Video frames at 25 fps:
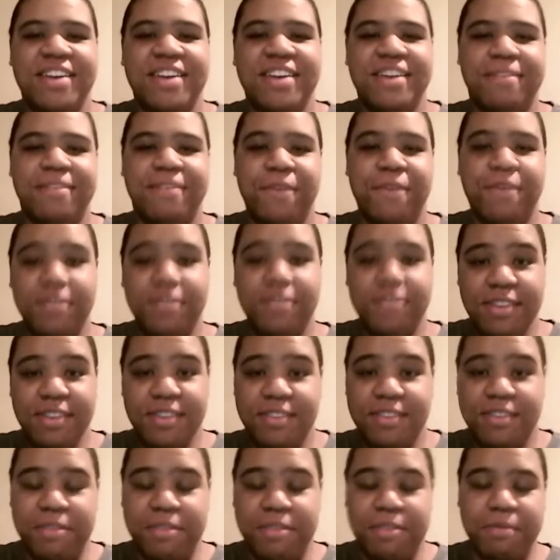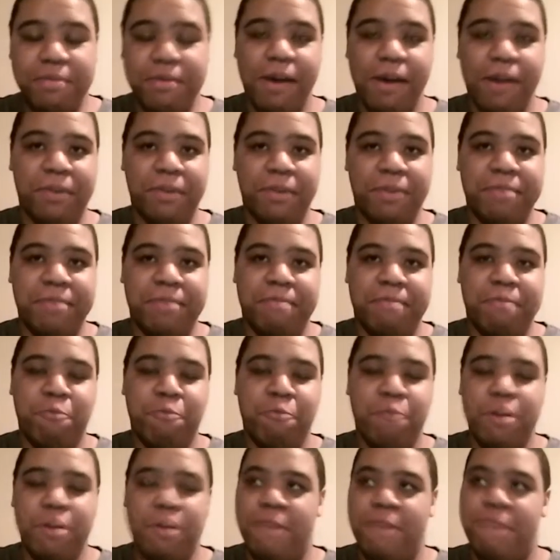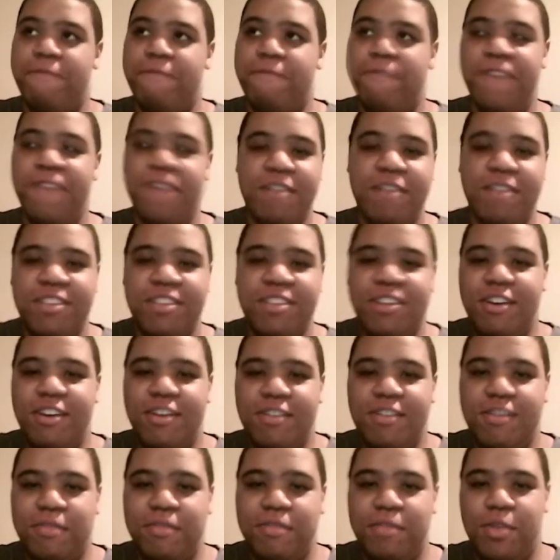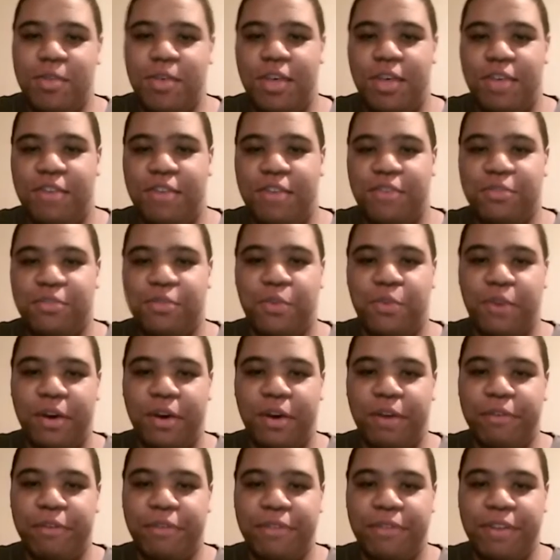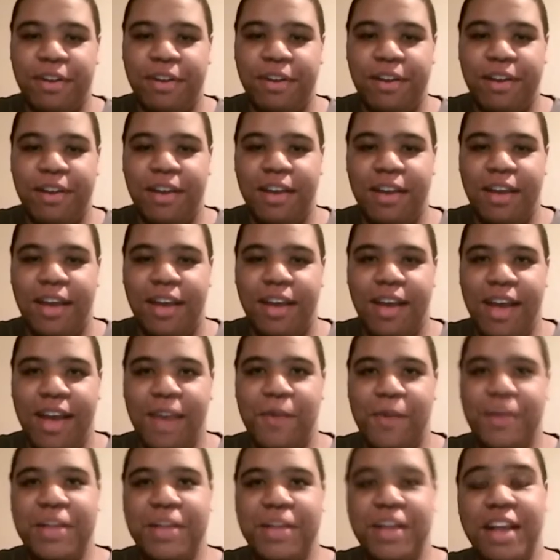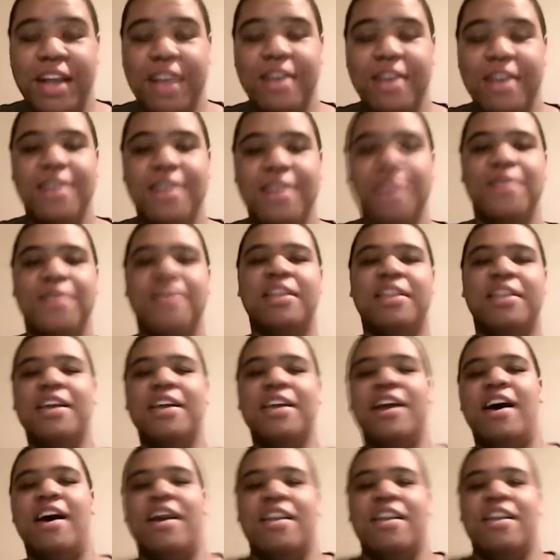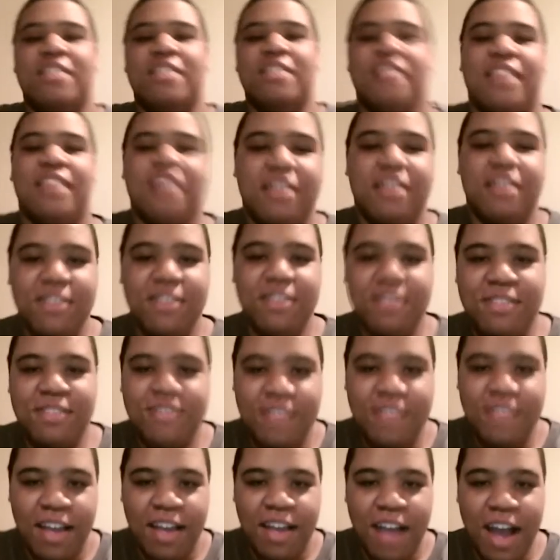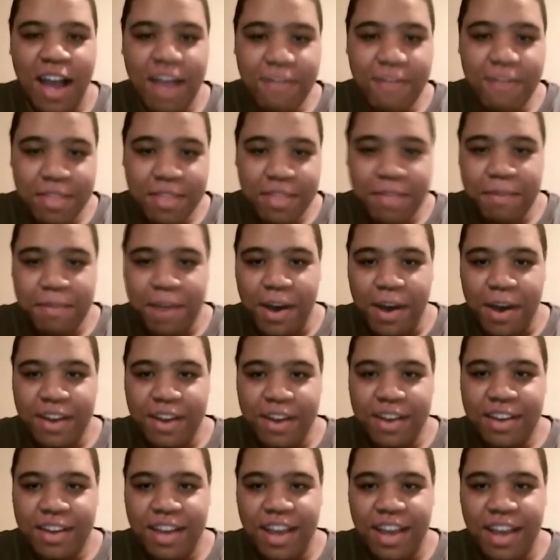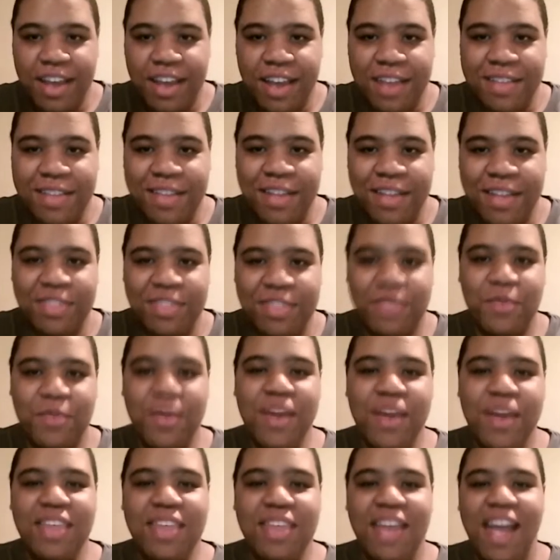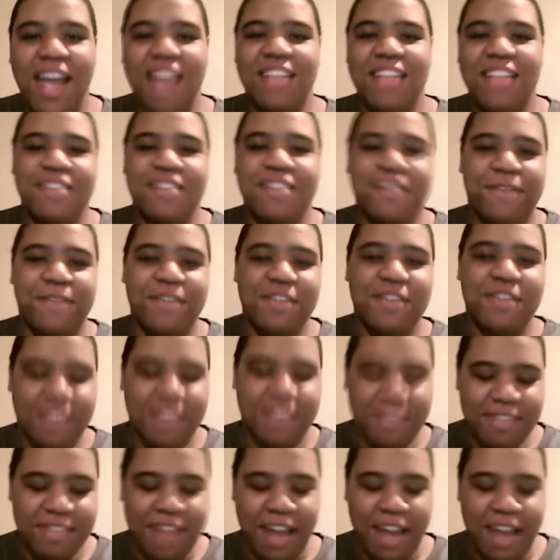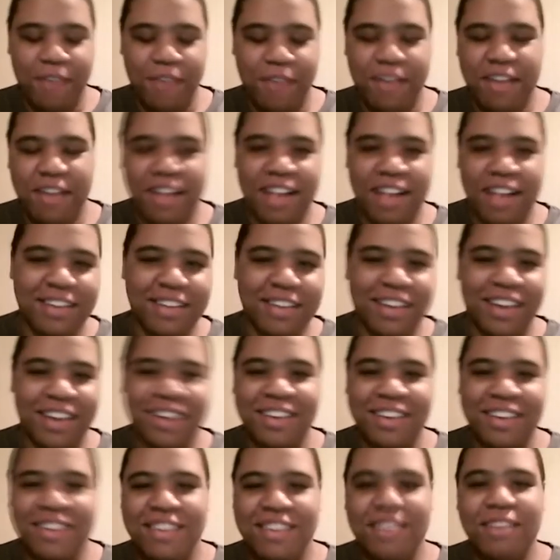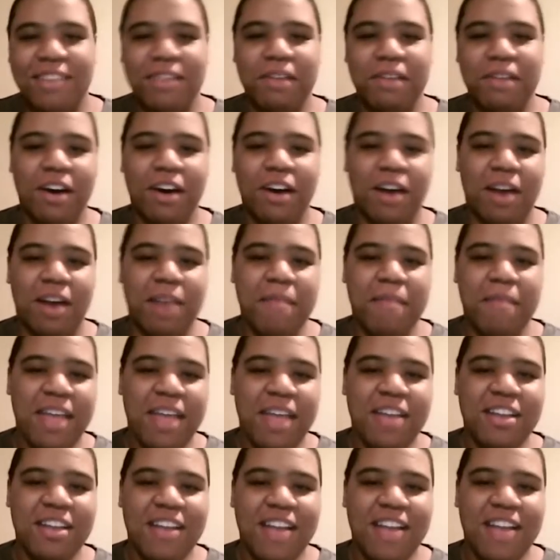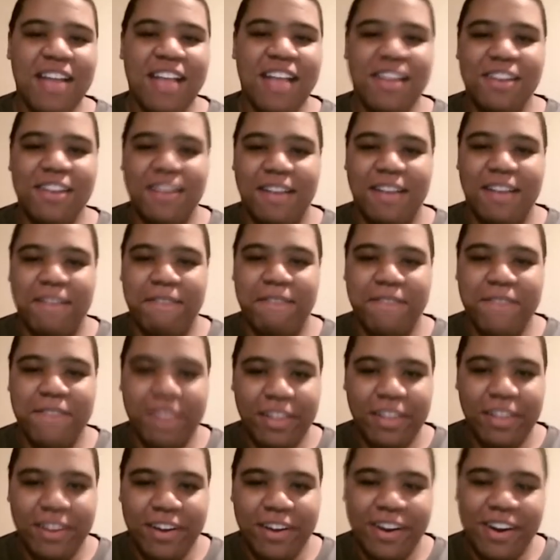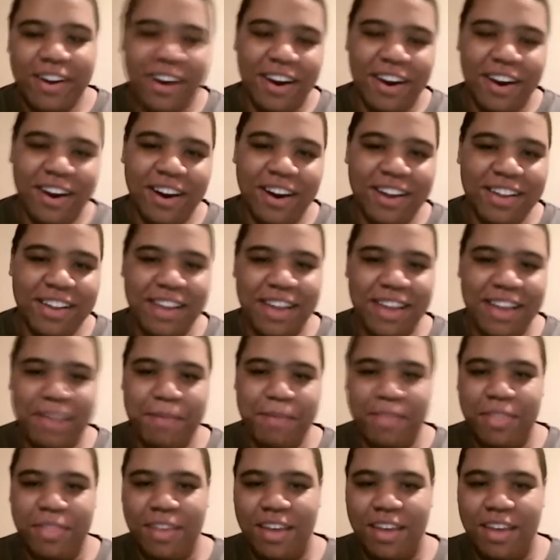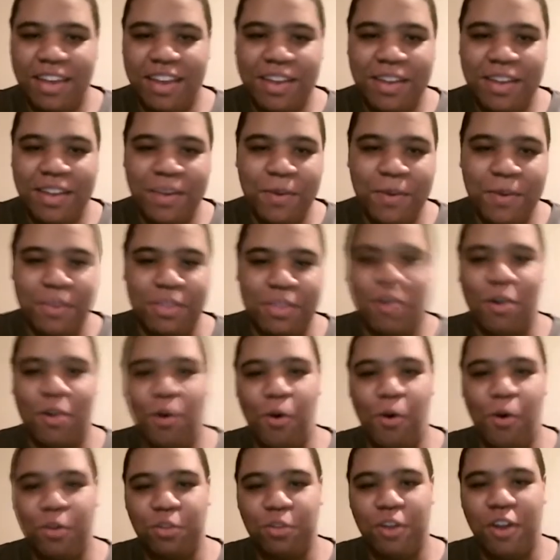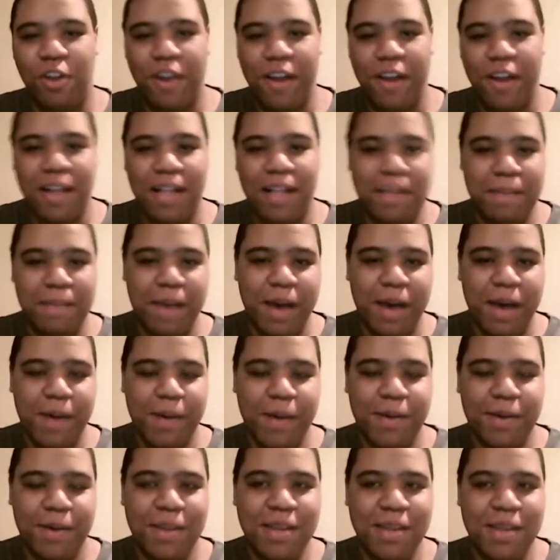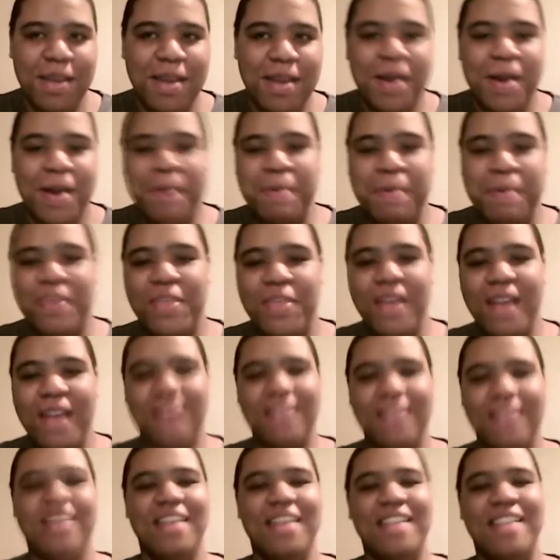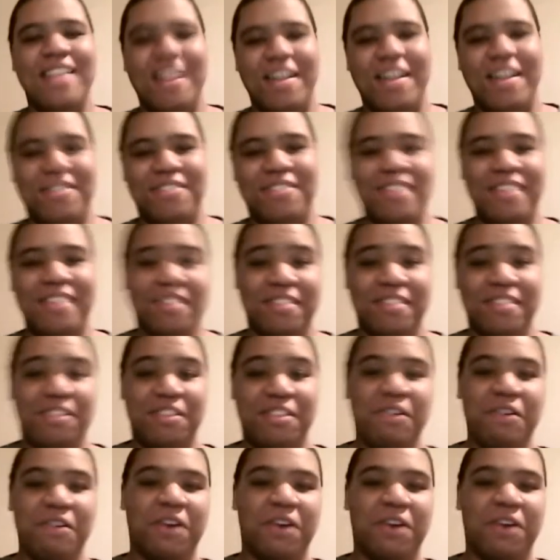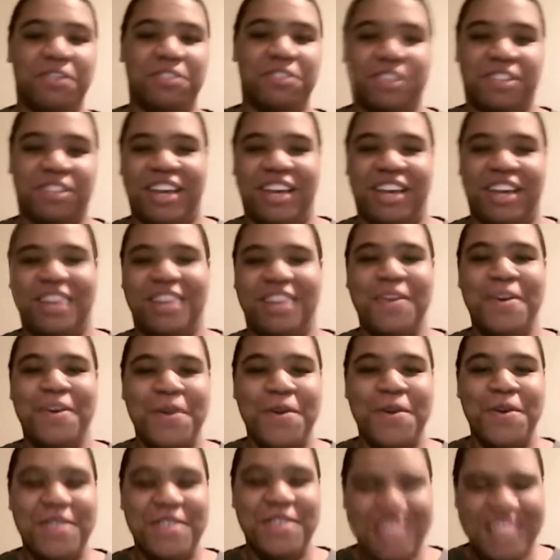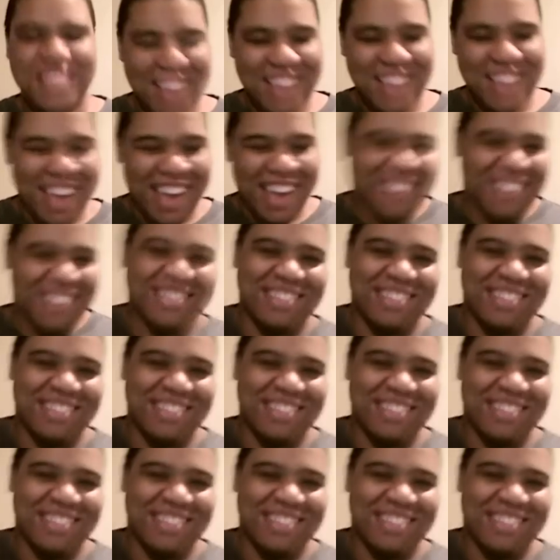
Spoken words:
the first season, was probably one of my favorite series of 2012. And when cause I read the manga, and the way they ended the first season, I was kind of like, oh man, they're gonna end it on a filler arc type of thing with the whole Dark Alibaba. But then they announced season 2, I was just like, yes!